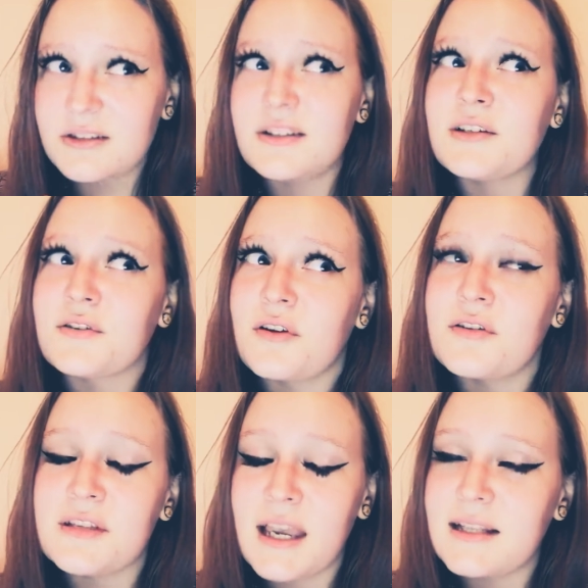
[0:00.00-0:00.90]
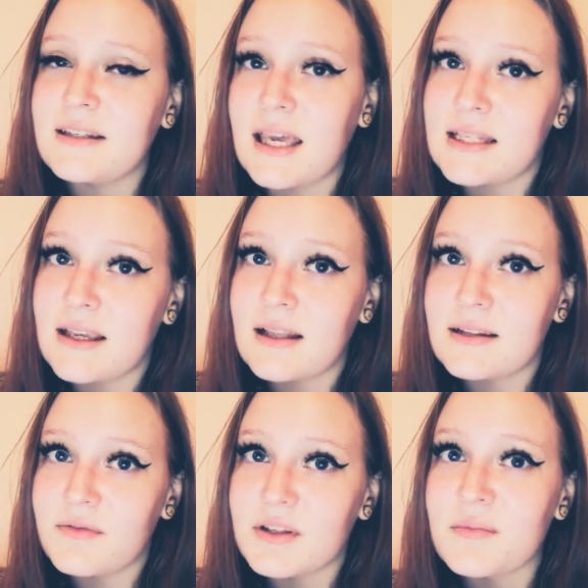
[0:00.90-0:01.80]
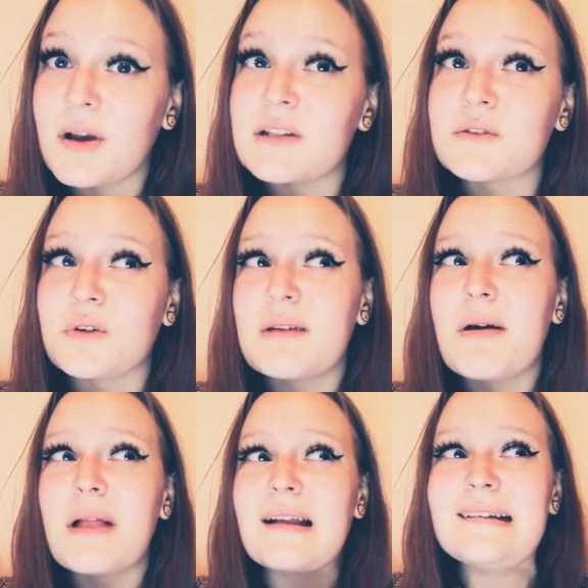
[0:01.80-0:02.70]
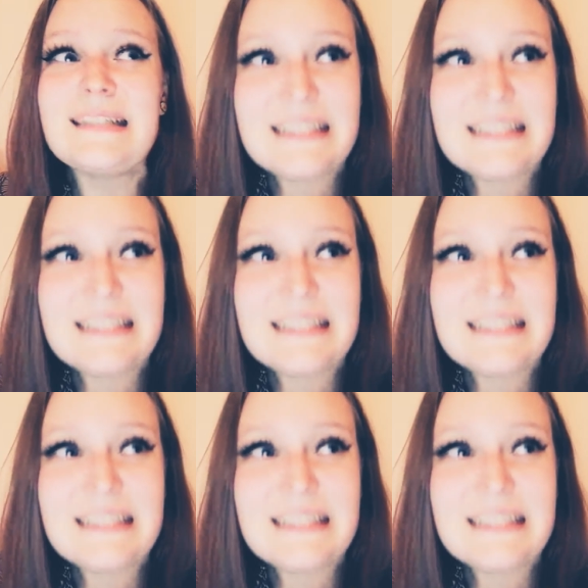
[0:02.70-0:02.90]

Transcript: $6.88 for some ice cream. I'm like,